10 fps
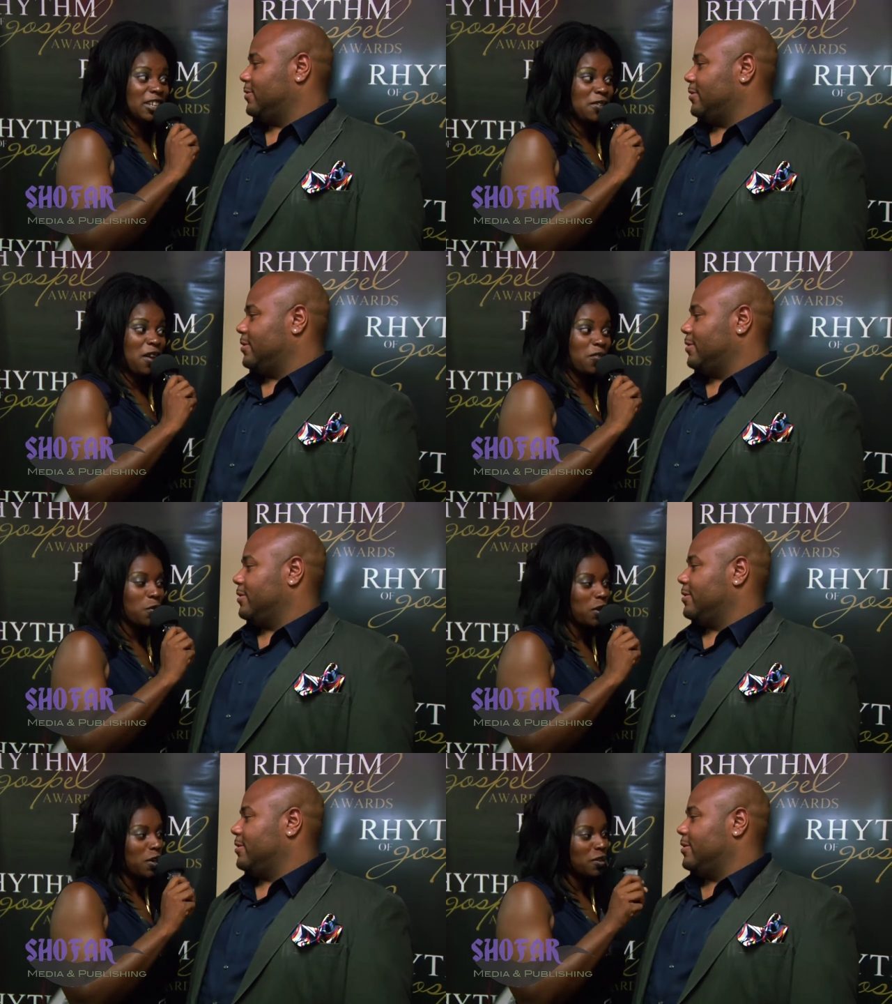Speaker 1: that you have
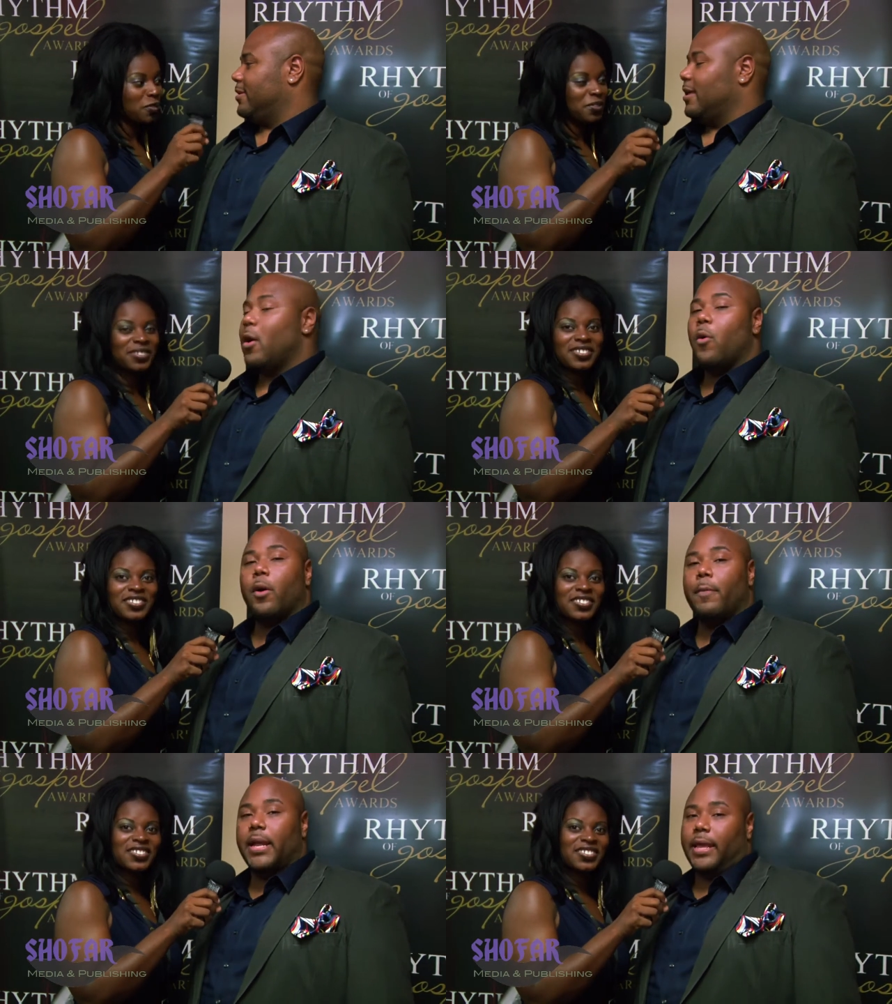going on.
Speaker 2: Well,
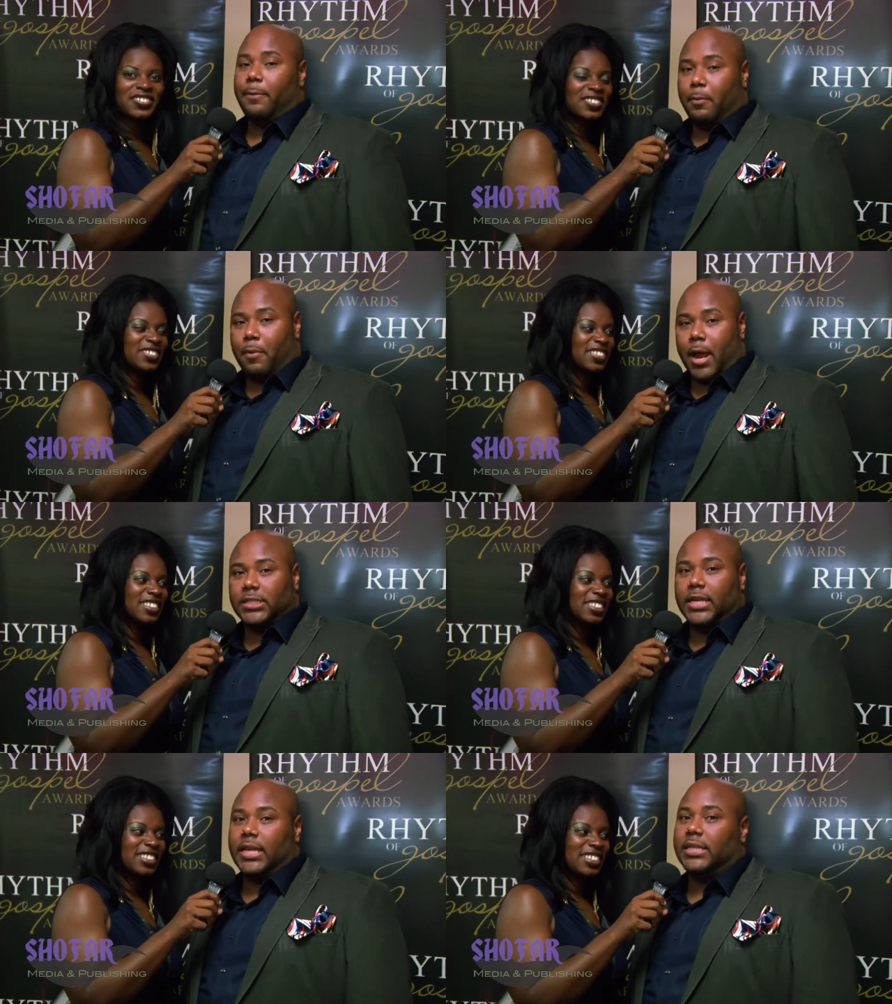my debut
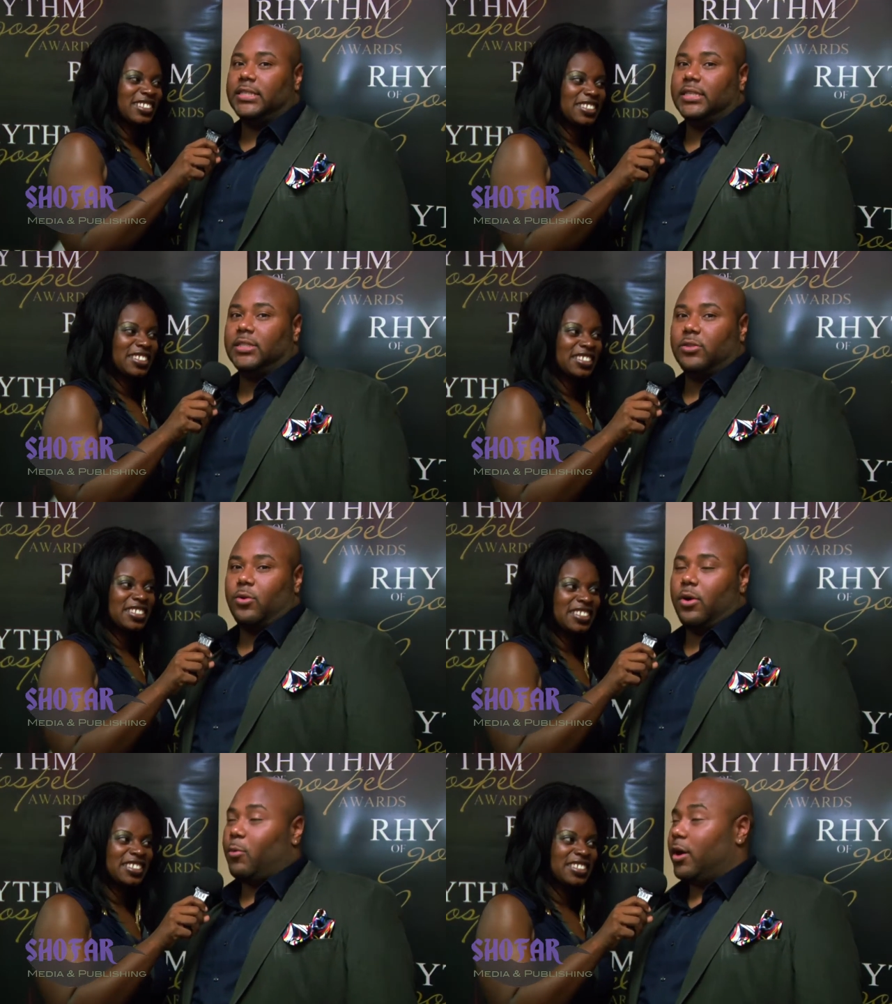project is in
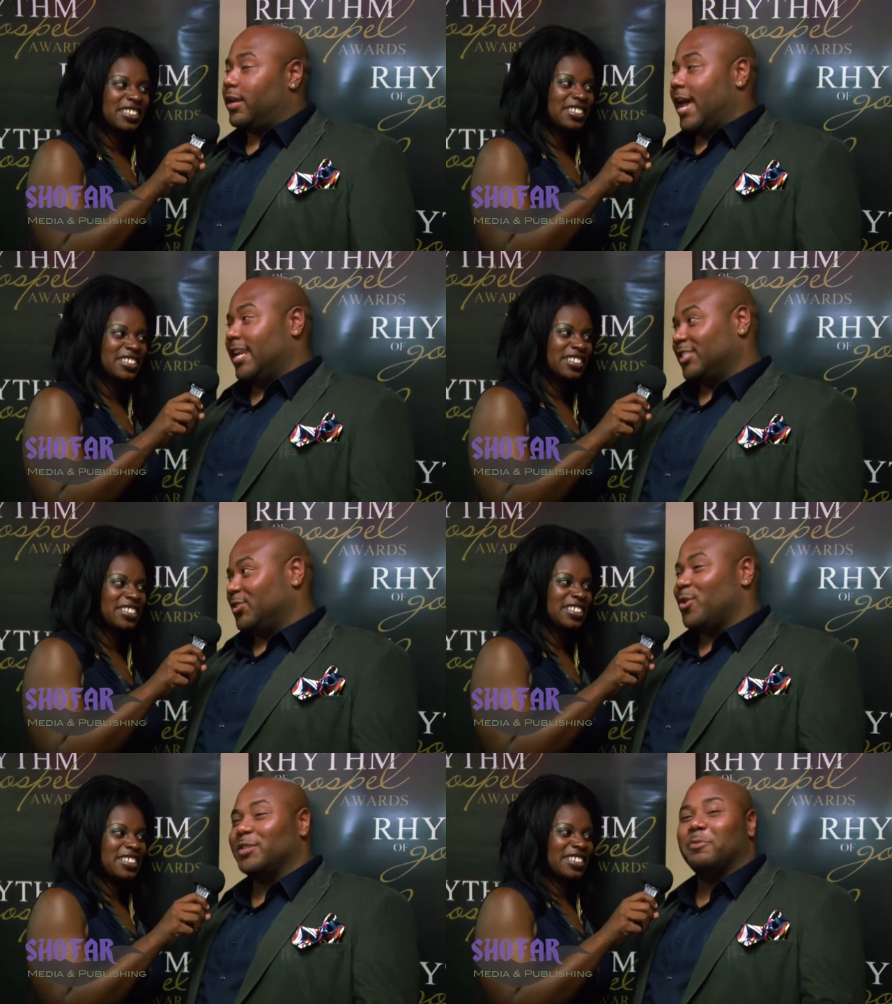store, well, not in
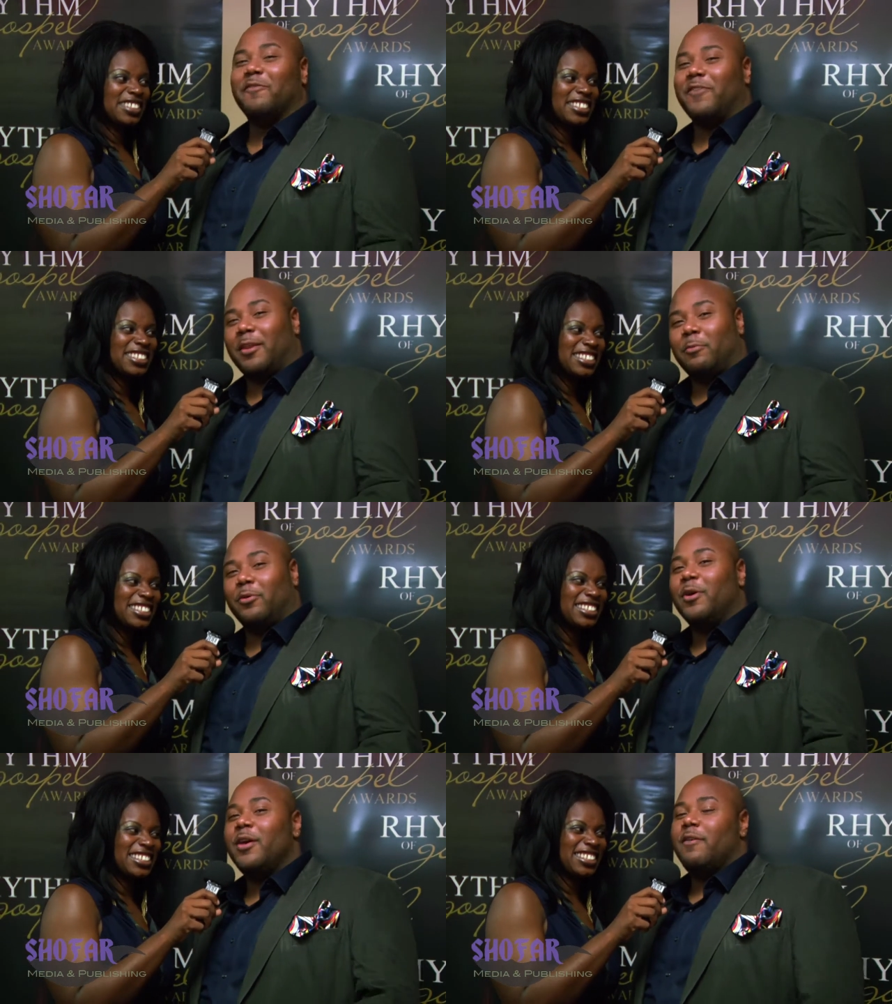stores, but
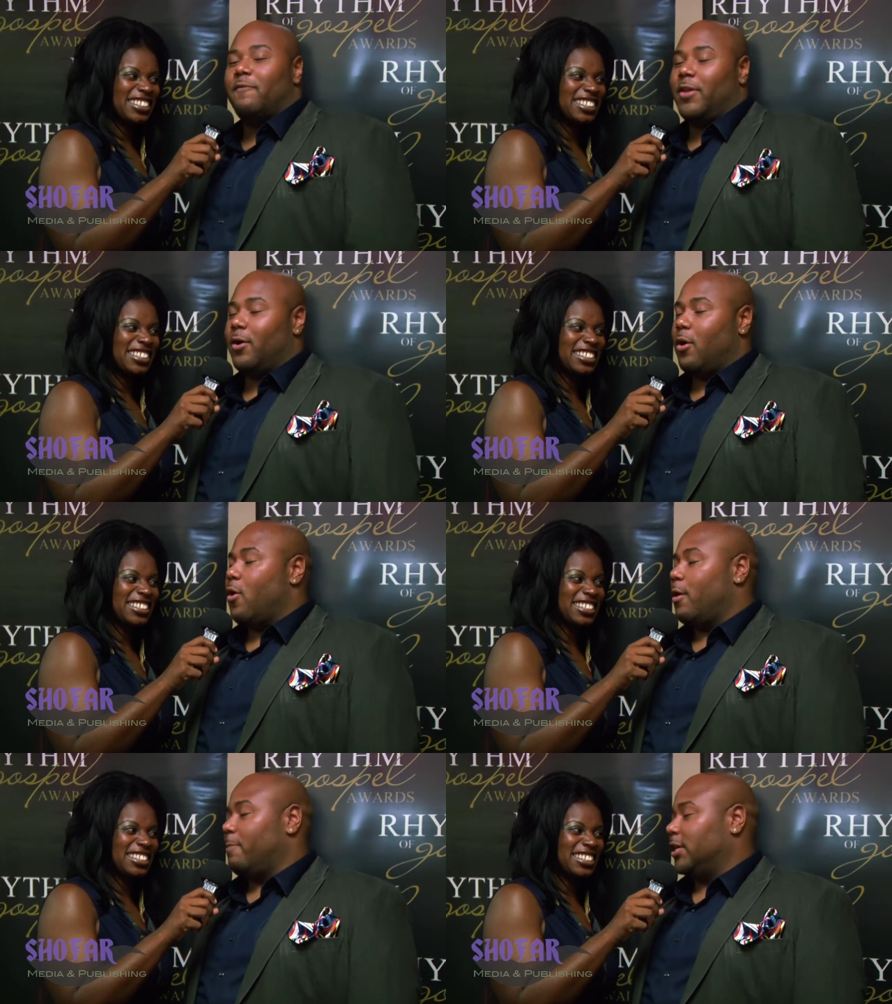available via
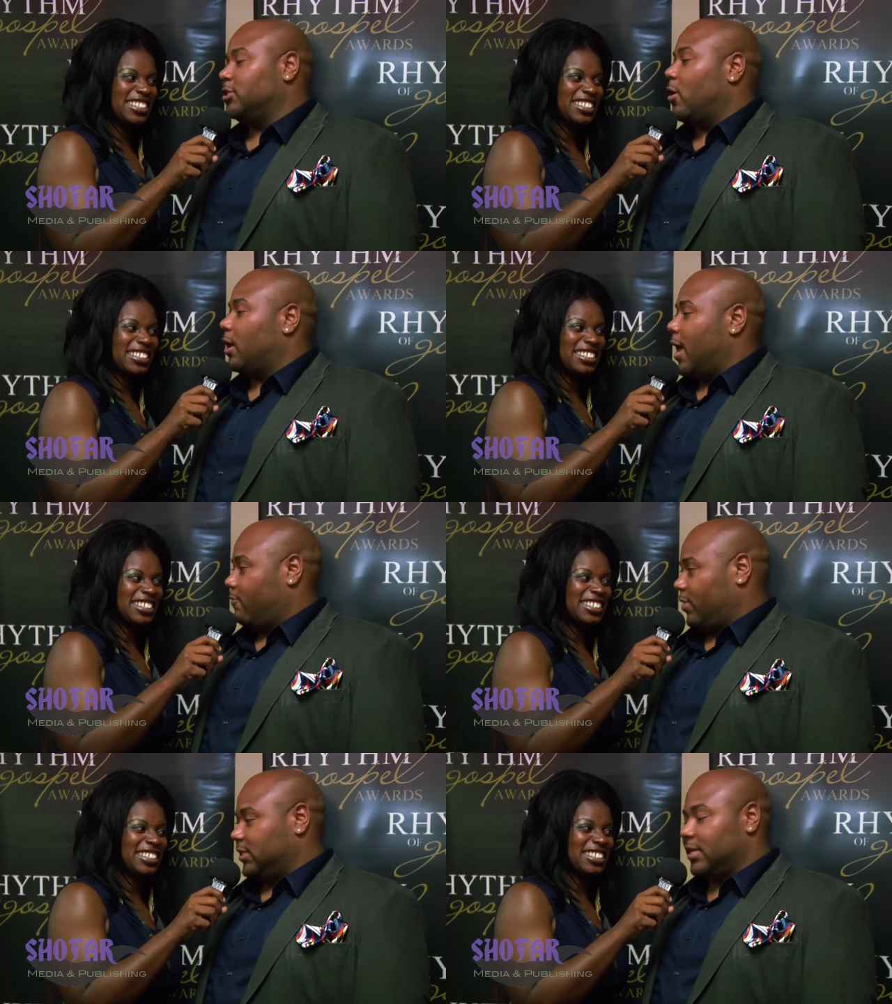all major online
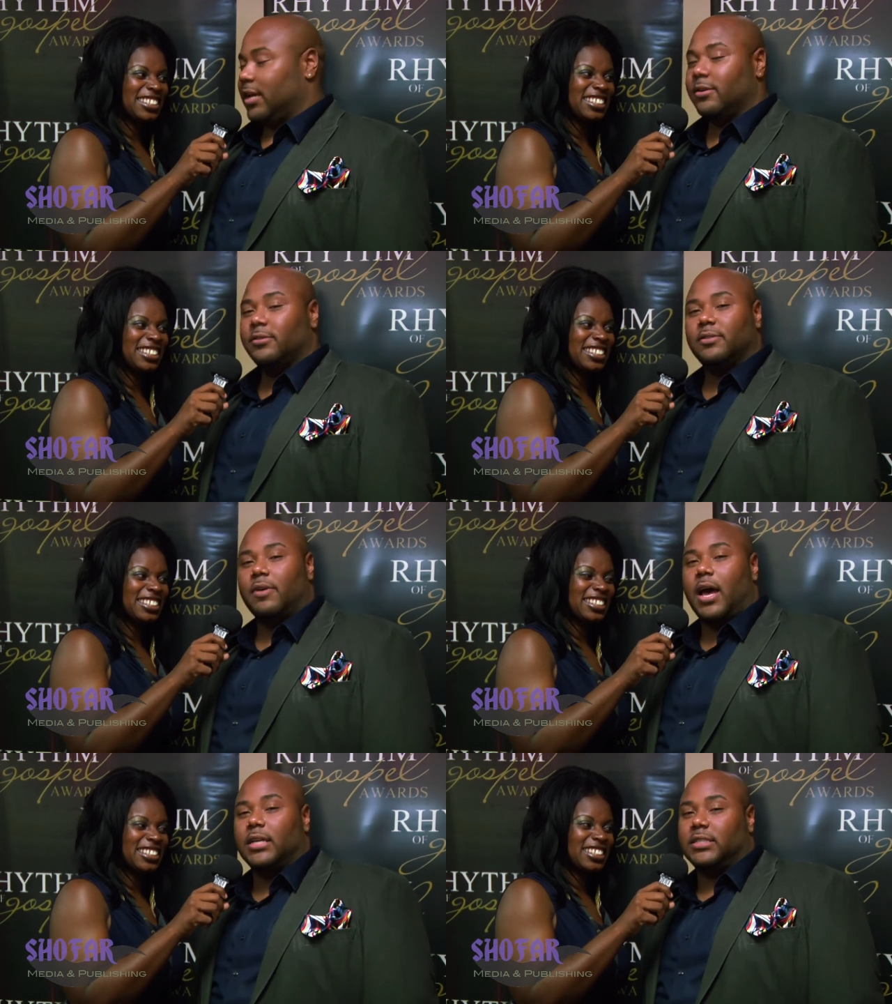retailers
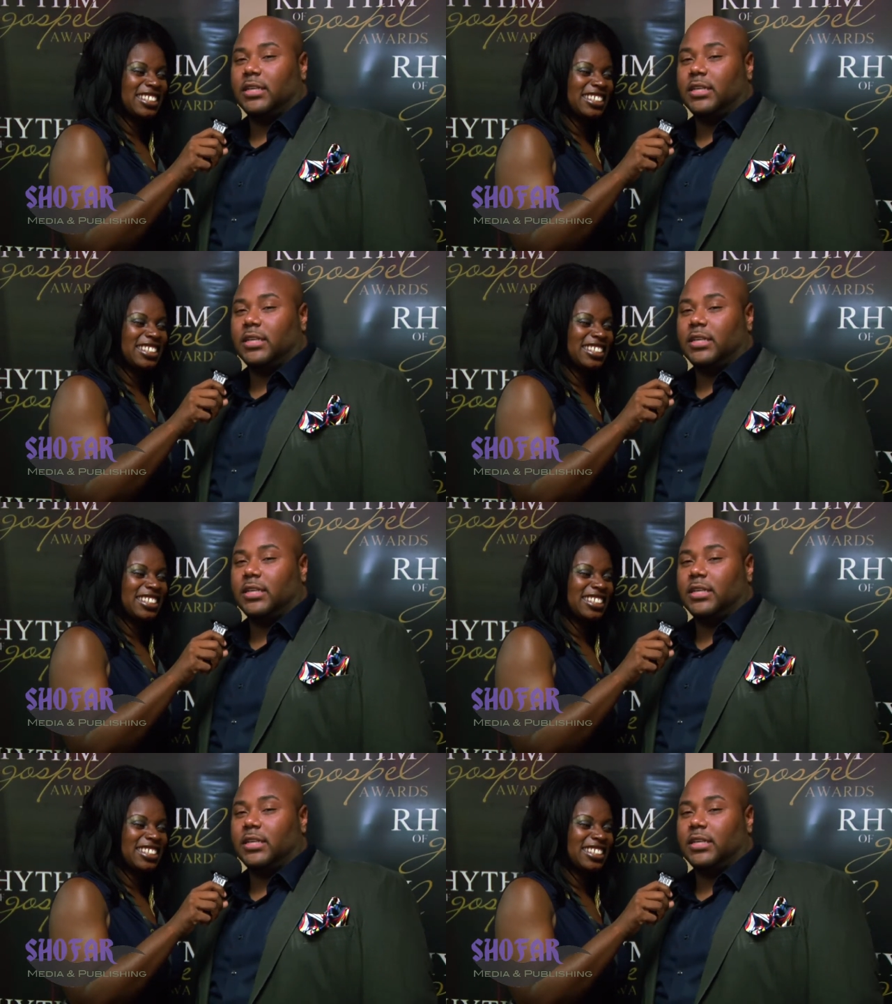uh,